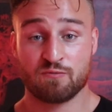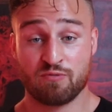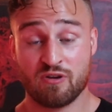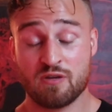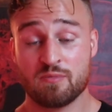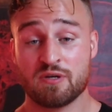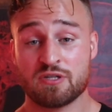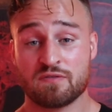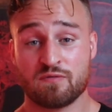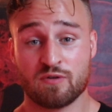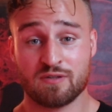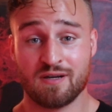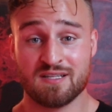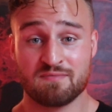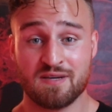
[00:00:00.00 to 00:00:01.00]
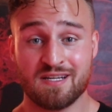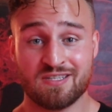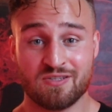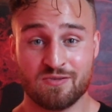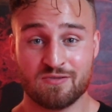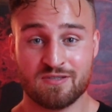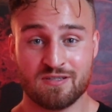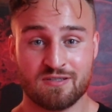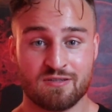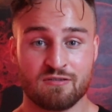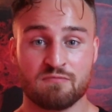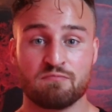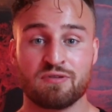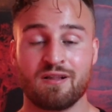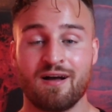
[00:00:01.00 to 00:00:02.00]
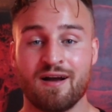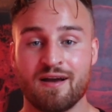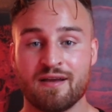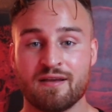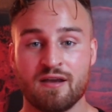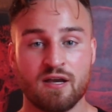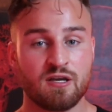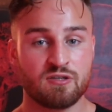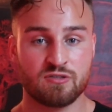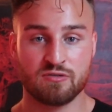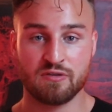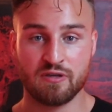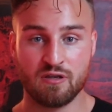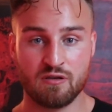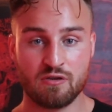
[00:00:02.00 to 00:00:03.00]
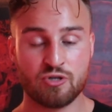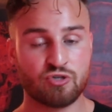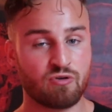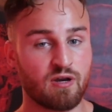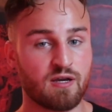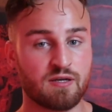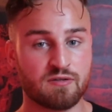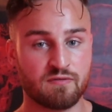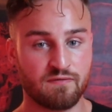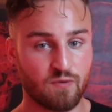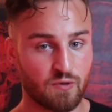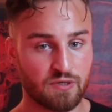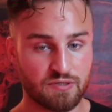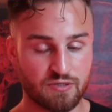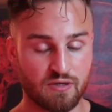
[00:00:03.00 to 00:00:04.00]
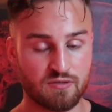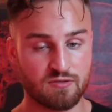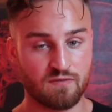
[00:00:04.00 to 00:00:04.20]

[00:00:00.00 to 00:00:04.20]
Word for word: So pretty much for cosmetic use is to apply to the area you're trying to focus on.